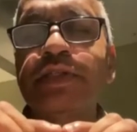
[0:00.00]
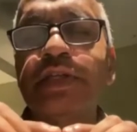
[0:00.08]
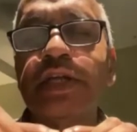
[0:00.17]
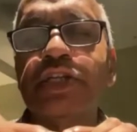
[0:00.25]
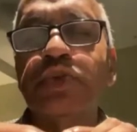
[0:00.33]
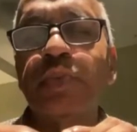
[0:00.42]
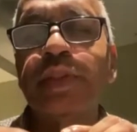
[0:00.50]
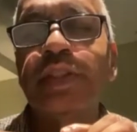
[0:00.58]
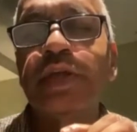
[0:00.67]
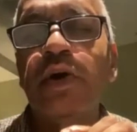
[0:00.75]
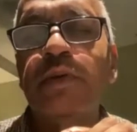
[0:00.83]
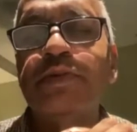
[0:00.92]
touch with
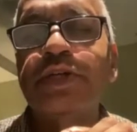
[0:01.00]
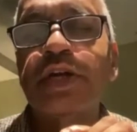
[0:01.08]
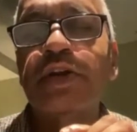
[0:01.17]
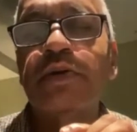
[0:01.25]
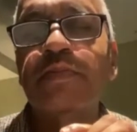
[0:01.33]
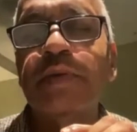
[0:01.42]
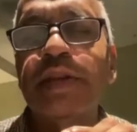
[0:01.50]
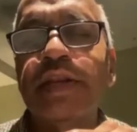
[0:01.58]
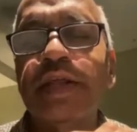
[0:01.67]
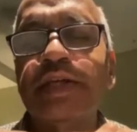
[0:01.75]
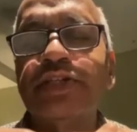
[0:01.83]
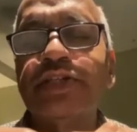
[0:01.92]
the object of
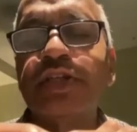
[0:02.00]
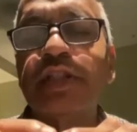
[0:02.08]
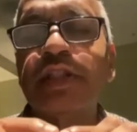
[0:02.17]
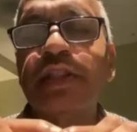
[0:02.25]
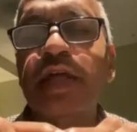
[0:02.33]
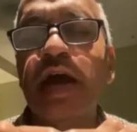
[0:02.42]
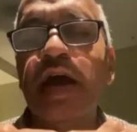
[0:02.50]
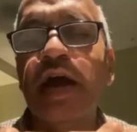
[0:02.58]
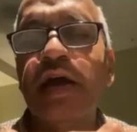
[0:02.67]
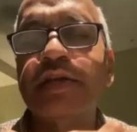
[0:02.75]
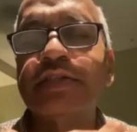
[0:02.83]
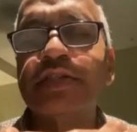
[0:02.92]
meditation,
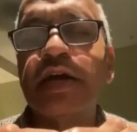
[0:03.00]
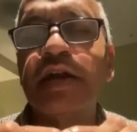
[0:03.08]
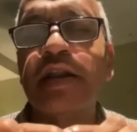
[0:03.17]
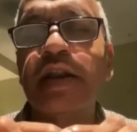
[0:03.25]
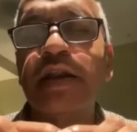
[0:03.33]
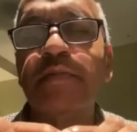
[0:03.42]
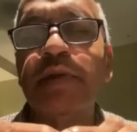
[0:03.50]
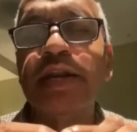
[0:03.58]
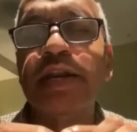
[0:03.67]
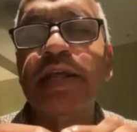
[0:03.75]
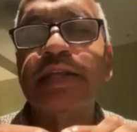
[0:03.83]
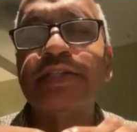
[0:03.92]
dhyana started,
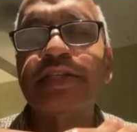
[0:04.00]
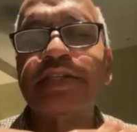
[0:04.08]
meditation